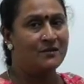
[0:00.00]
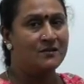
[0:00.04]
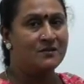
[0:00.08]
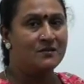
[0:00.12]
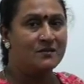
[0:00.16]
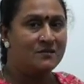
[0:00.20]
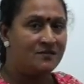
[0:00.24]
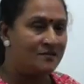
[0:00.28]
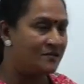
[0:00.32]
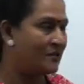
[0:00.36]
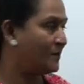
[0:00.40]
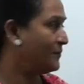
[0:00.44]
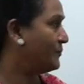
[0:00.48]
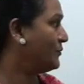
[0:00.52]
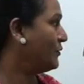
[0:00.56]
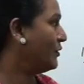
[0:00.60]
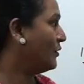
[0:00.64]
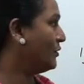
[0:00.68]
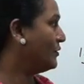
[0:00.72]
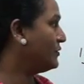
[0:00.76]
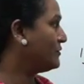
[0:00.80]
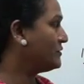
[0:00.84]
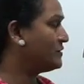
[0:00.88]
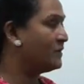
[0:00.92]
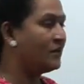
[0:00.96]

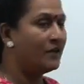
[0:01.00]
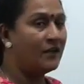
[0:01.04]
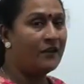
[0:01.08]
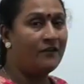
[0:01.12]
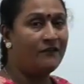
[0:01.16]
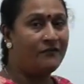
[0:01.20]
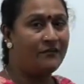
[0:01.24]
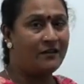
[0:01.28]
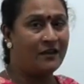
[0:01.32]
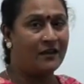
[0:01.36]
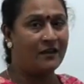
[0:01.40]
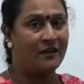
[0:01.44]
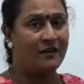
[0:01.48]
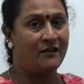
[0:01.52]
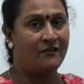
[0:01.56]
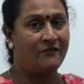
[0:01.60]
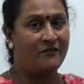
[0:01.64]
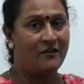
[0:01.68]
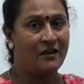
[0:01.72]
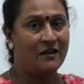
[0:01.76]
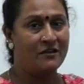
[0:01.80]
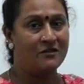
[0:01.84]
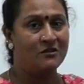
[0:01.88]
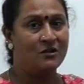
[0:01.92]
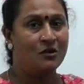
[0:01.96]
Suppose if they give
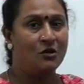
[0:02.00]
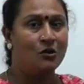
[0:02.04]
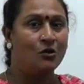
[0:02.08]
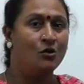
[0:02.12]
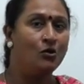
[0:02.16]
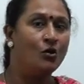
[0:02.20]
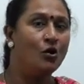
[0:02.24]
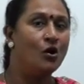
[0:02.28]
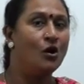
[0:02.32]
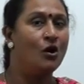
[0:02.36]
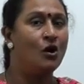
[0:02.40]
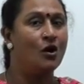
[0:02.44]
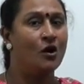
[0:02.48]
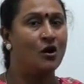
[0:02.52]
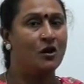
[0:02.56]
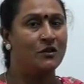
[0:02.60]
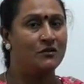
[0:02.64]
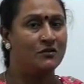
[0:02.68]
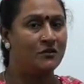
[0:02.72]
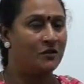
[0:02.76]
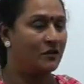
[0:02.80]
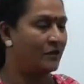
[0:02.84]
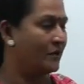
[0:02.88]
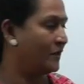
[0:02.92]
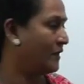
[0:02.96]
us no loss
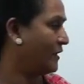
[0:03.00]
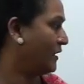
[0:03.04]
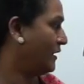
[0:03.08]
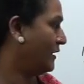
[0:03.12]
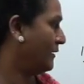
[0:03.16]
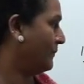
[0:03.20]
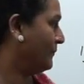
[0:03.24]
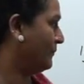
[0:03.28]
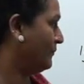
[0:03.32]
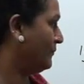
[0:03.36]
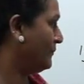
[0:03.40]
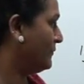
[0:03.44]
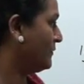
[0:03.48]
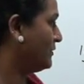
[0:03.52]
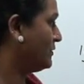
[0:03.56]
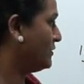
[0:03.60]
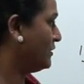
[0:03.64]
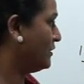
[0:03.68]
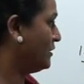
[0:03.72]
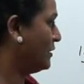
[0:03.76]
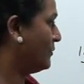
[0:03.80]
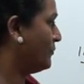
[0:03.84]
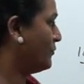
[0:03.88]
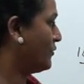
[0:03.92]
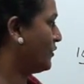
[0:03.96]
or gain, so
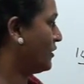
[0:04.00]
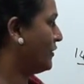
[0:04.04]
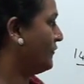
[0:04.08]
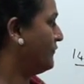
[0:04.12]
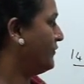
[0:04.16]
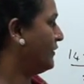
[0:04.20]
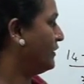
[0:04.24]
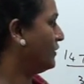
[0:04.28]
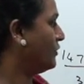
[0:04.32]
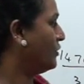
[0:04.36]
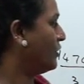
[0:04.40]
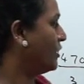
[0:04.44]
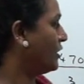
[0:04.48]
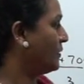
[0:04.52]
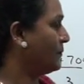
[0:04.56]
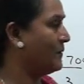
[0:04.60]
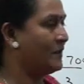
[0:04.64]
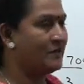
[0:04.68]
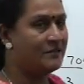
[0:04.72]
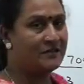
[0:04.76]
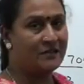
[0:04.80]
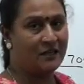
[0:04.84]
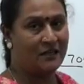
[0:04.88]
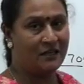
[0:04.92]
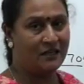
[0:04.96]
the profit got by
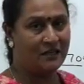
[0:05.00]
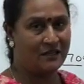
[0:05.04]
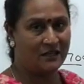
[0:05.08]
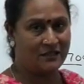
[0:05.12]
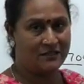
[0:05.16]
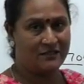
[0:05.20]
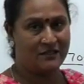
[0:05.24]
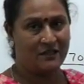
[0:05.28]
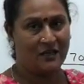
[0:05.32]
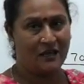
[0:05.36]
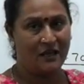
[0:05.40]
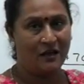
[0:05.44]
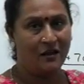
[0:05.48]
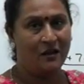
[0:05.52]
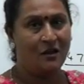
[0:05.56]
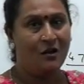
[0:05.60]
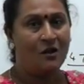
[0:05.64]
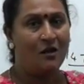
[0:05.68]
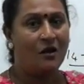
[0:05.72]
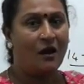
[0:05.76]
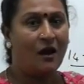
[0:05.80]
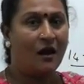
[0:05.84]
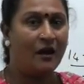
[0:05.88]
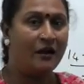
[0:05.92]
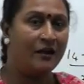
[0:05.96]
selling the chair,
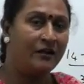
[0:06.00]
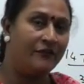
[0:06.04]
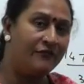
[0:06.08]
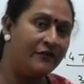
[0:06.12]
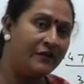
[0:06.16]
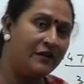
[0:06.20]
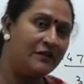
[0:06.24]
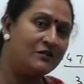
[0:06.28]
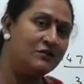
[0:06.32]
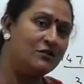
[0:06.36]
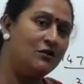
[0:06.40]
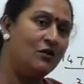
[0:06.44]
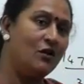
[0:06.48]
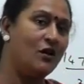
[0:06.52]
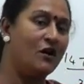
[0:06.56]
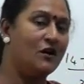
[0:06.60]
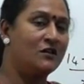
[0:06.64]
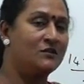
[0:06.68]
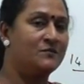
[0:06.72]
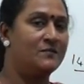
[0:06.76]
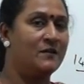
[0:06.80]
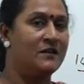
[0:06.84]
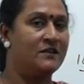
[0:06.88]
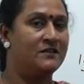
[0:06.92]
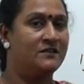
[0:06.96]
and if it is loss
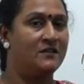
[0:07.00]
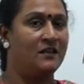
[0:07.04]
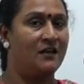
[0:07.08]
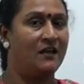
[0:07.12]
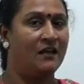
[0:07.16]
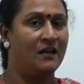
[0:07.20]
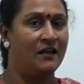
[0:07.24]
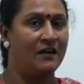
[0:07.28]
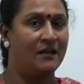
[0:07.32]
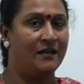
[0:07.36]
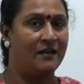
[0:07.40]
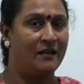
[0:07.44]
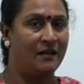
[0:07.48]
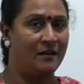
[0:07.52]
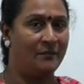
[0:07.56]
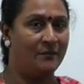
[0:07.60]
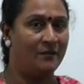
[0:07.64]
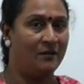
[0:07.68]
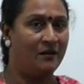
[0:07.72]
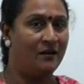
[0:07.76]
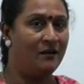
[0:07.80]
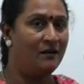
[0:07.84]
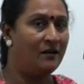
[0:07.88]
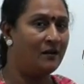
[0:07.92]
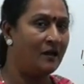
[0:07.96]
by selling a
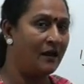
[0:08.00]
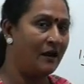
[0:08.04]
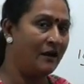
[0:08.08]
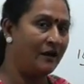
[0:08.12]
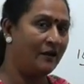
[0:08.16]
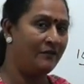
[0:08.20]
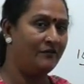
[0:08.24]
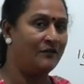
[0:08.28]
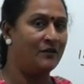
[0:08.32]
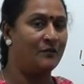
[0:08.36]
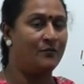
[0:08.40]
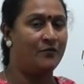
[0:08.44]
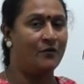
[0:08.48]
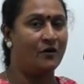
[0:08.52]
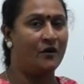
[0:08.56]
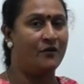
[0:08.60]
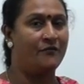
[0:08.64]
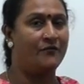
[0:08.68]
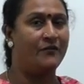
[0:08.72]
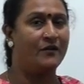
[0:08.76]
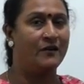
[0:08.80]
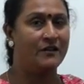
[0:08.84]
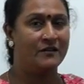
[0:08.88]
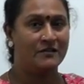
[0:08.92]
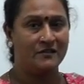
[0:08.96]
table, and if the
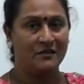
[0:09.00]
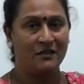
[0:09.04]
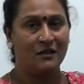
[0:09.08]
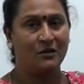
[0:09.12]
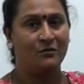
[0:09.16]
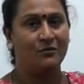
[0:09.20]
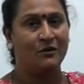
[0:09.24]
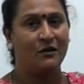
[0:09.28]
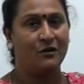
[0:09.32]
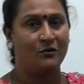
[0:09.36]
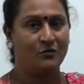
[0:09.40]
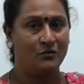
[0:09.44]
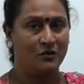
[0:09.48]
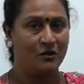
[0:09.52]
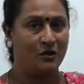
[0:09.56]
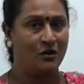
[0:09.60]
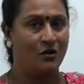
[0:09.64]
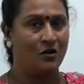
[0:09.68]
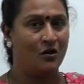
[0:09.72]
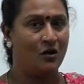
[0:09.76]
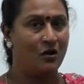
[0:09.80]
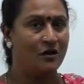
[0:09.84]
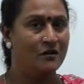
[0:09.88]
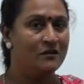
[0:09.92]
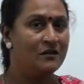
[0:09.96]
profit is equal to the
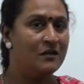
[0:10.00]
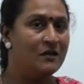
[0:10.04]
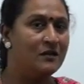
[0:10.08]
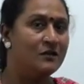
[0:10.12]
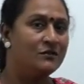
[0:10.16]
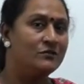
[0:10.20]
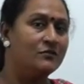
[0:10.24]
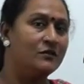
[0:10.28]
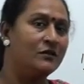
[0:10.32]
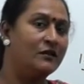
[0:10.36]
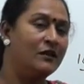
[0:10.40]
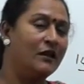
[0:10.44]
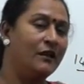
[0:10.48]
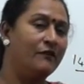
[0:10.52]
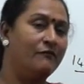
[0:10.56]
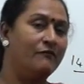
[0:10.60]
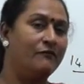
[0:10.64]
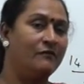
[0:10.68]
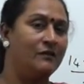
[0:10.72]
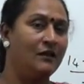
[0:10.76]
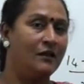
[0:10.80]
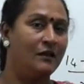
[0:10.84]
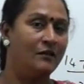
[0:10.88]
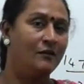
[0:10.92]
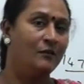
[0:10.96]
loss, so then
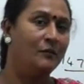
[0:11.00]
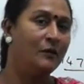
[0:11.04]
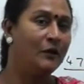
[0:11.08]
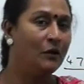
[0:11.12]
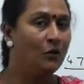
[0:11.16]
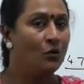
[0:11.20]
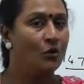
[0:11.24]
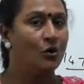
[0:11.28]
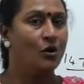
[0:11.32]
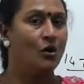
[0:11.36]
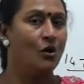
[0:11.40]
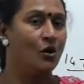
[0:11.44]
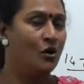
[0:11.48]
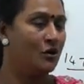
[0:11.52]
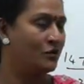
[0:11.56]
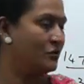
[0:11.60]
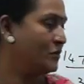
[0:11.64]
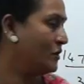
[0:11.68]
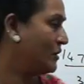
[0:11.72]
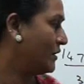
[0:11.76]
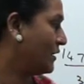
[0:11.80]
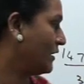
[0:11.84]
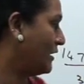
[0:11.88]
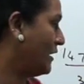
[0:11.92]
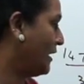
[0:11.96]
there will be no loss
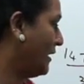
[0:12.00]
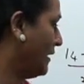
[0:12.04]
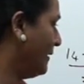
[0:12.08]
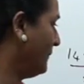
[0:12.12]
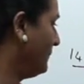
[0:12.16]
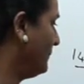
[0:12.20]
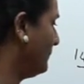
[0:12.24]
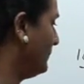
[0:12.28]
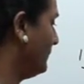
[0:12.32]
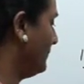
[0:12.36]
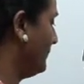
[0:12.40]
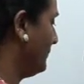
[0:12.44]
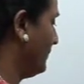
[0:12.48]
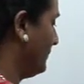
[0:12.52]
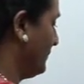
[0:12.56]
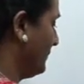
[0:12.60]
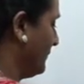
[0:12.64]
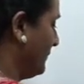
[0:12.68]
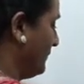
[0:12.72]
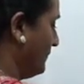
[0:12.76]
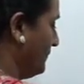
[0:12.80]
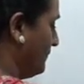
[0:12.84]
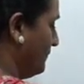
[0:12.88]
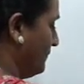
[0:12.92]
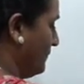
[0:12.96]
or gain.
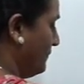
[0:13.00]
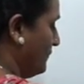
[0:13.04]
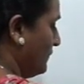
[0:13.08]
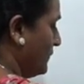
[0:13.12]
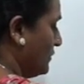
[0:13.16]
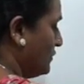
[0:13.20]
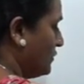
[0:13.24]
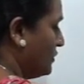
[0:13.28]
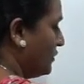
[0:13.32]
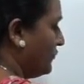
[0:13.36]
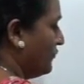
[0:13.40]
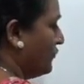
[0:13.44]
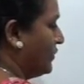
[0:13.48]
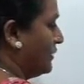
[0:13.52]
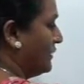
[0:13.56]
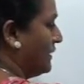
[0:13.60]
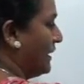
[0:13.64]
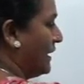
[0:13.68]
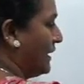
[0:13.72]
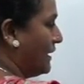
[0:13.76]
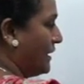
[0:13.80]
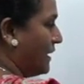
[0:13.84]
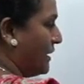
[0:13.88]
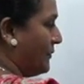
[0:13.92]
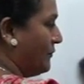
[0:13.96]
So for
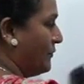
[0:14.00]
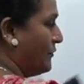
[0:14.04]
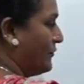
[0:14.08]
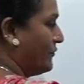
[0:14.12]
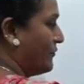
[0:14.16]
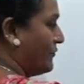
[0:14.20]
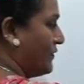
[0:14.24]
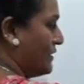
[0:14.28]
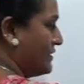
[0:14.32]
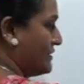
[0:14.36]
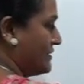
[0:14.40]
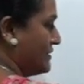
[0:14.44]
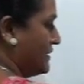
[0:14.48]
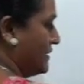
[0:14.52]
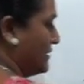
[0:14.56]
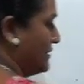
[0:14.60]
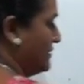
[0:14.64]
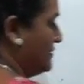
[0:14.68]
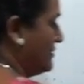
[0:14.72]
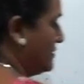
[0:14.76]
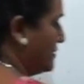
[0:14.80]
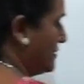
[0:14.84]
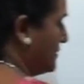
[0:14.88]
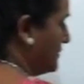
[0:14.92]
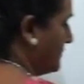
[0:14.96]
that type of
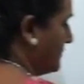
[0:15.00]
questions,